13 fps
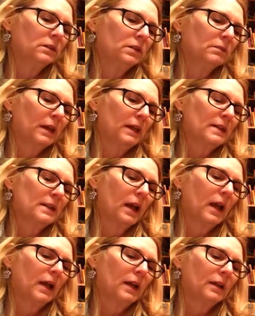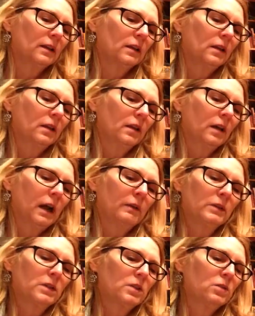to my side. I
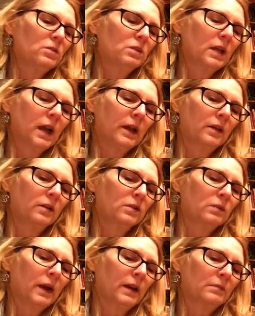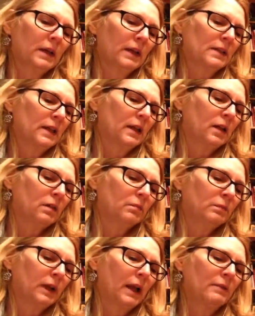was too tired to wag my
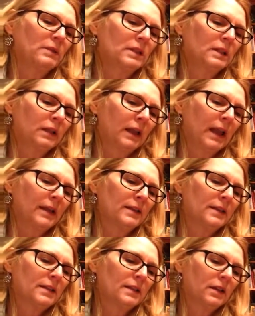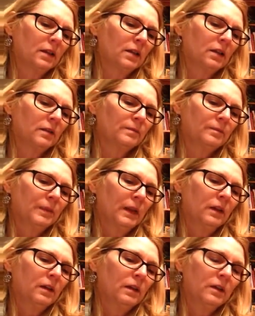tail, but I was glad to see her.
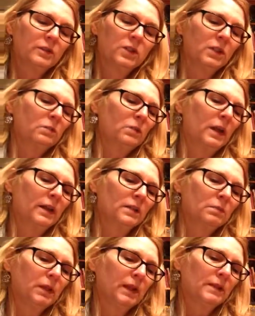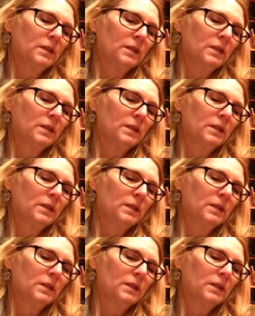If she wanted to play